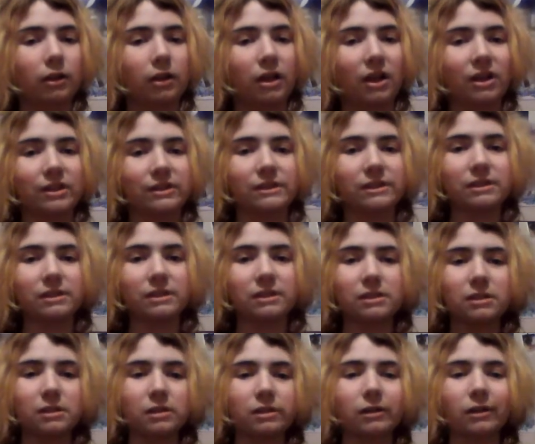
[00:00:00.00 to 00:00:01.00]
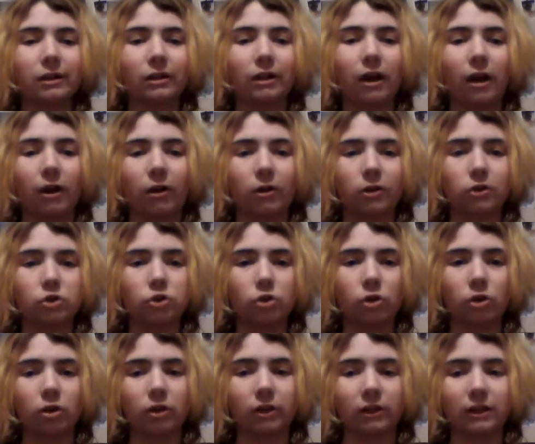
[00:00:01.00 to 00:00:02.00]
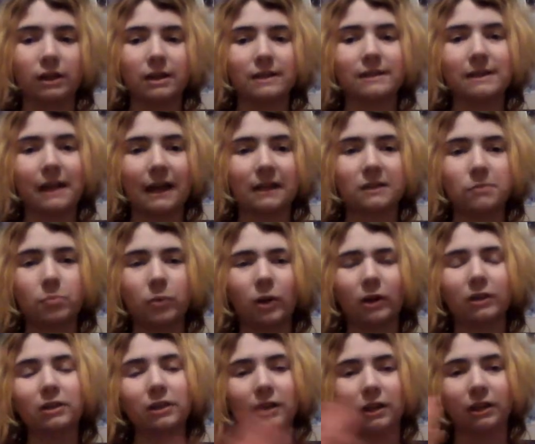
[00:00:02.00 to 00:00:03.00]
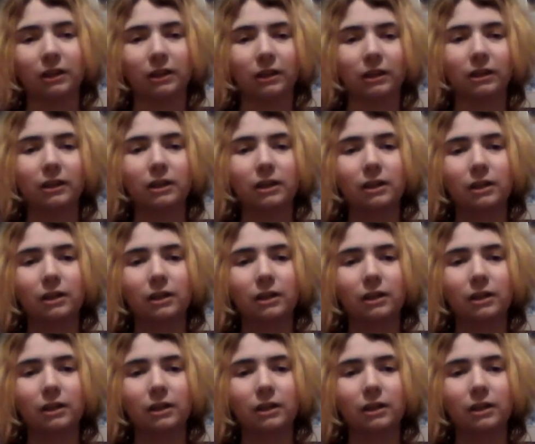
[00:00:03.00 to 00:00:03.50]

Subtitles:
his character in this aspect in